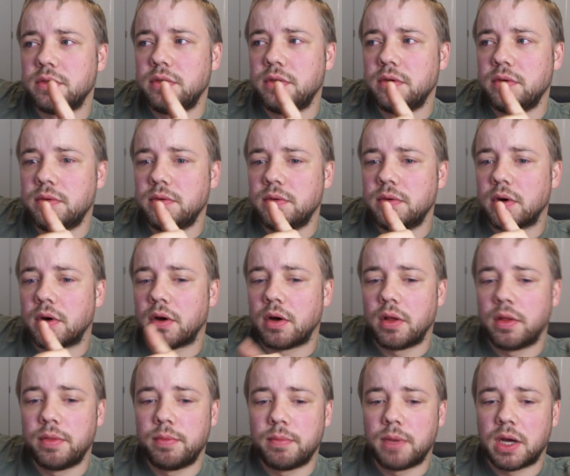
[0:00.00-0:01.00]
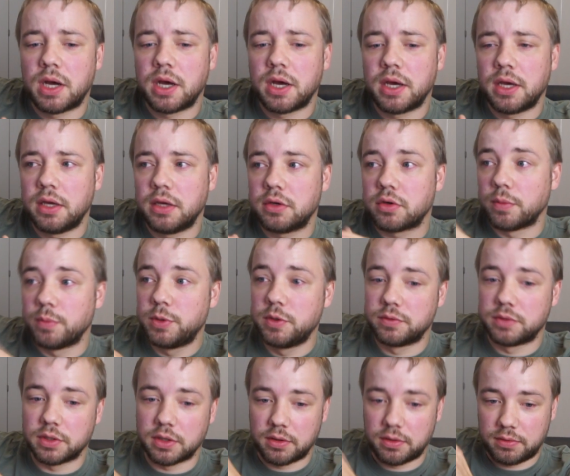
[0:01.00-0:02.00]
you on my
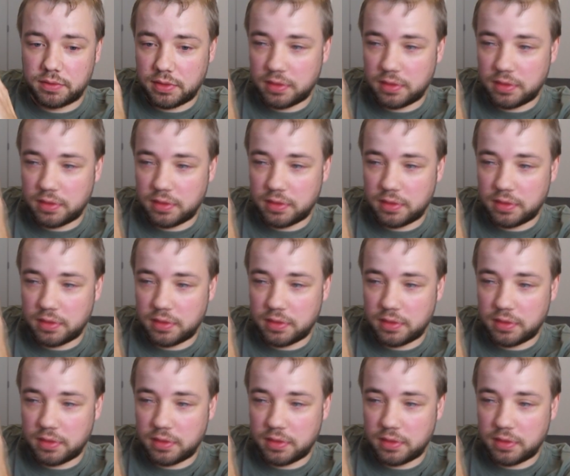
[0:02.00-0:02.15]
computer.